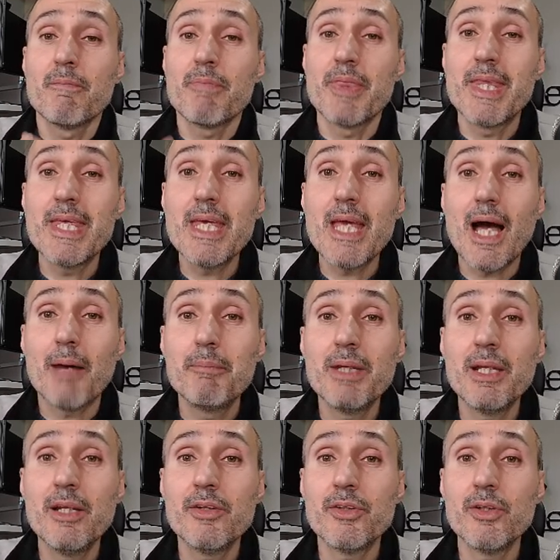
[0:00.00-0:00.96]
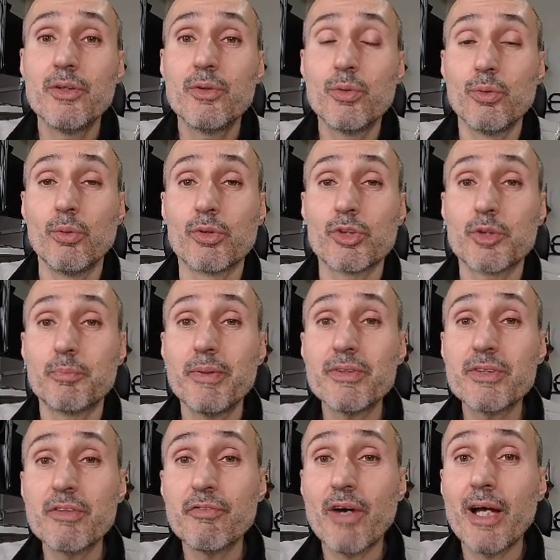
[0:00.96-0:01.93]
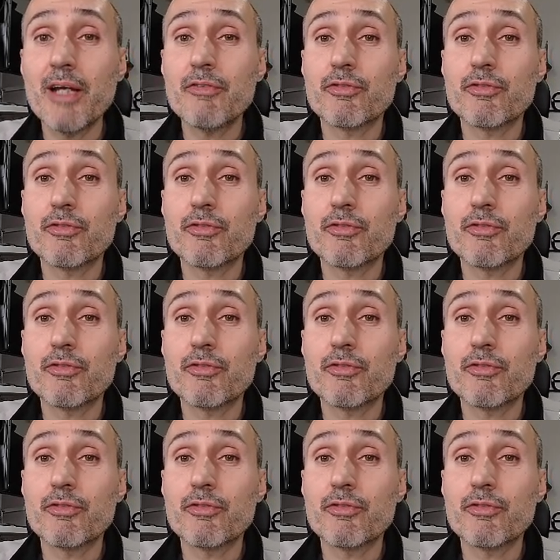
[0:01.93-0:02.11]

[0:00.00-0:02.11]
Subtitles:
the ability to specify